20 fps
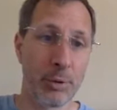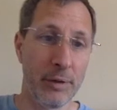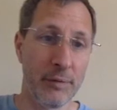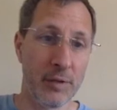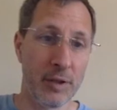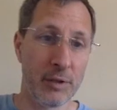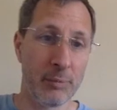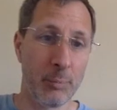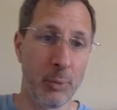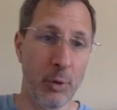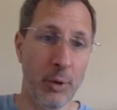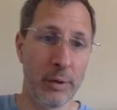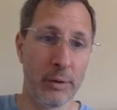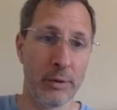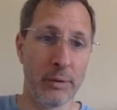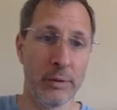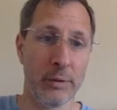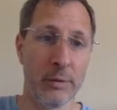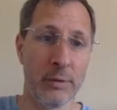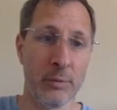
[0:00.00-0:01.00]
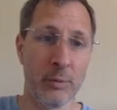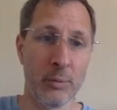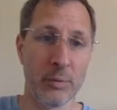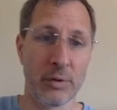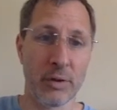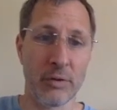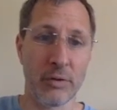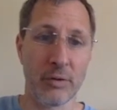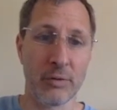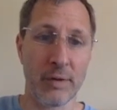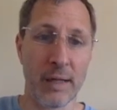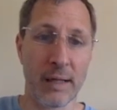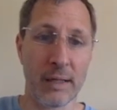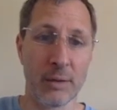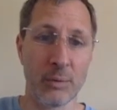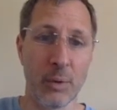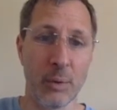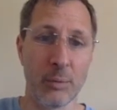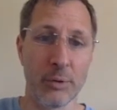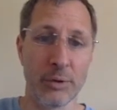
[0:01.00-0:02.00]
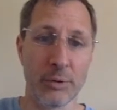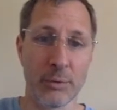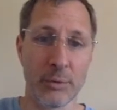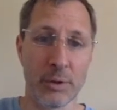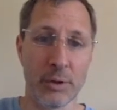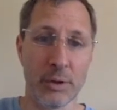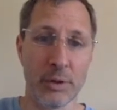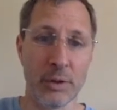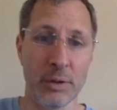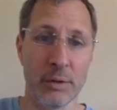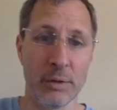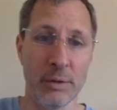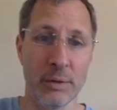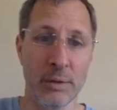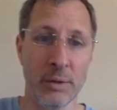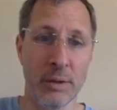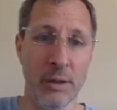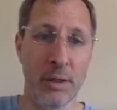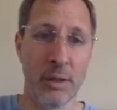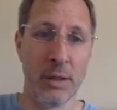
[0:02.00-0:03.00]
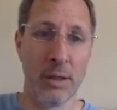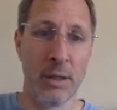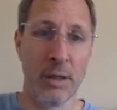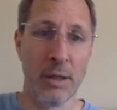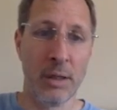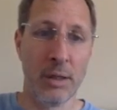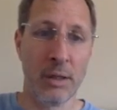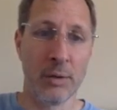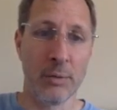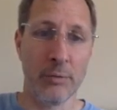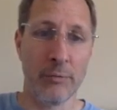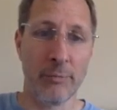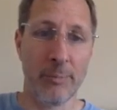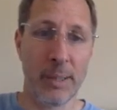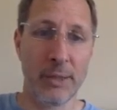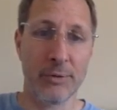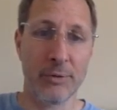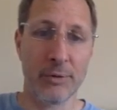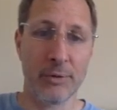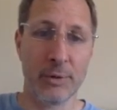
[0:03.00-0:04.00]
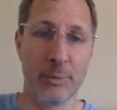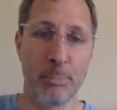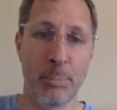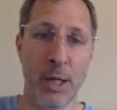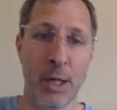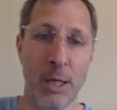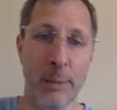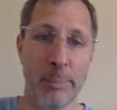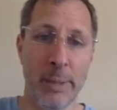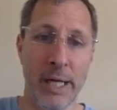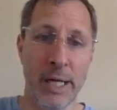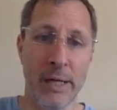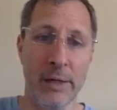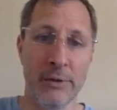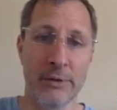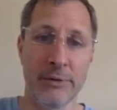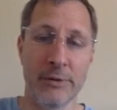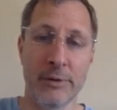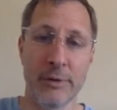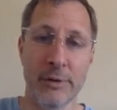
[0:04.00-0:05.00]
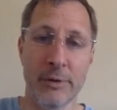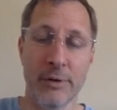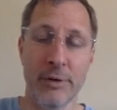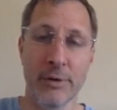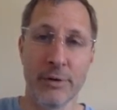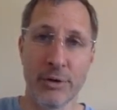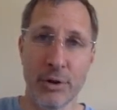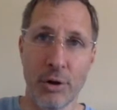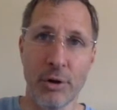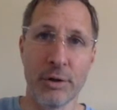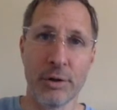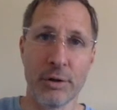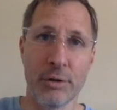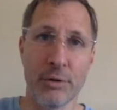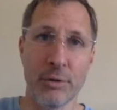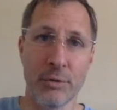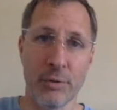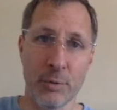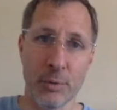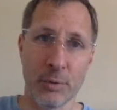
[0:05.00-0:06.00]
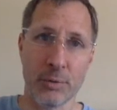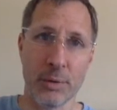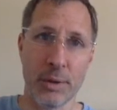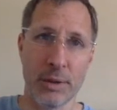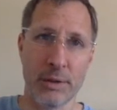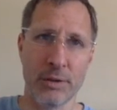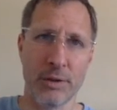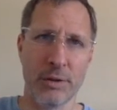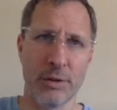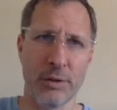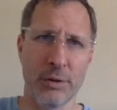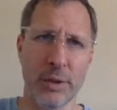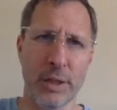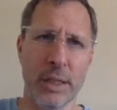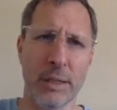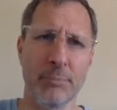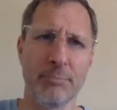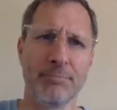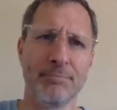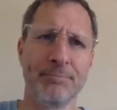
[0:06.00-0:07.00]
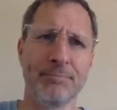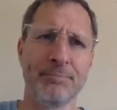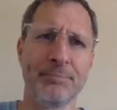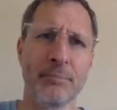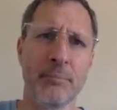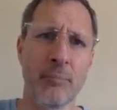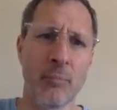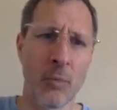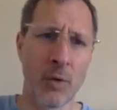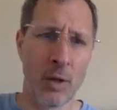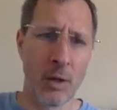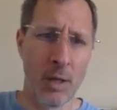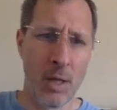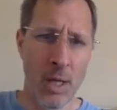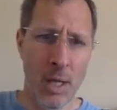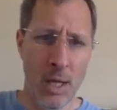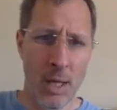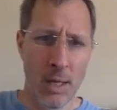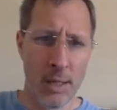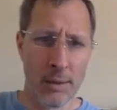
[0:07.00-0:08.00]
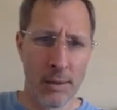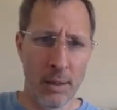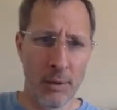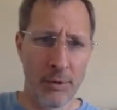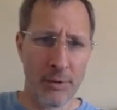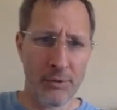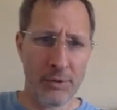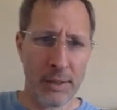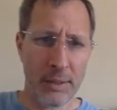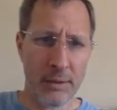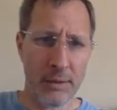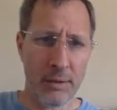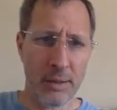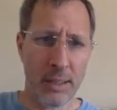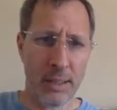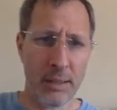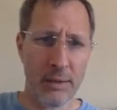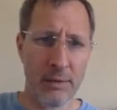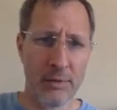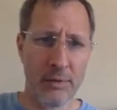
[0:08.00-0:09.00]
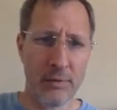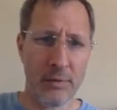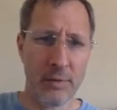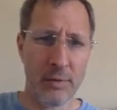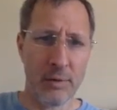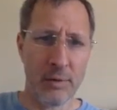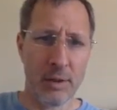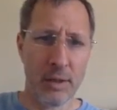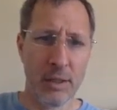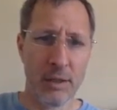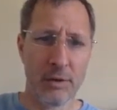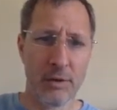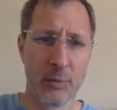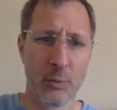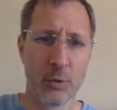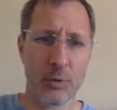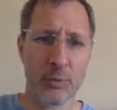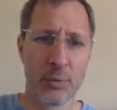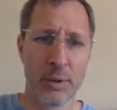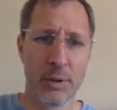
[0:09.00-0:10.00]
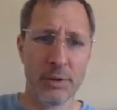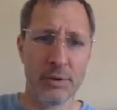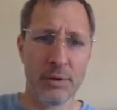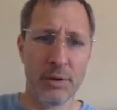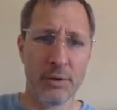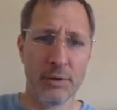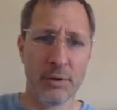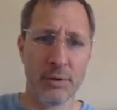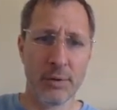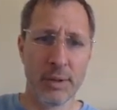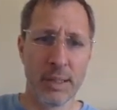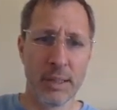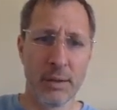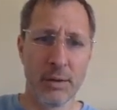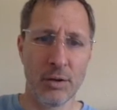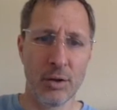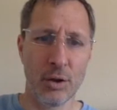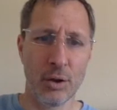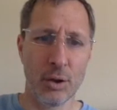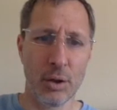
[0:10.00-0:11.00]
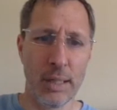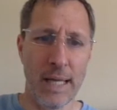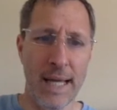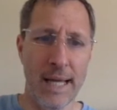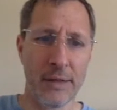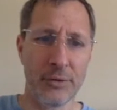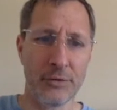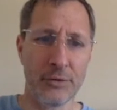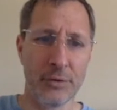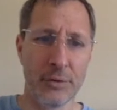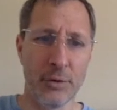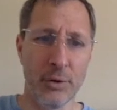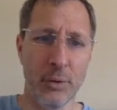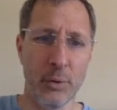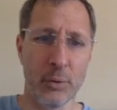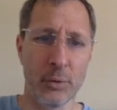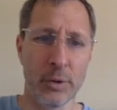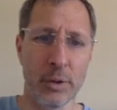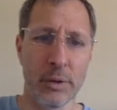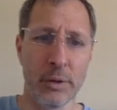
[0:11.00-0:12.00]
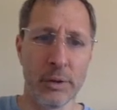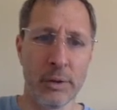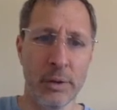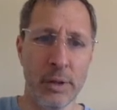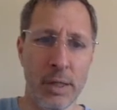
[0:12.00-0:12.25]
previous pointer, which is exactly what we're doing here. And we've basically bypassed the target node that we're trying to delete. Now the second case is that we're trying to delete the last node.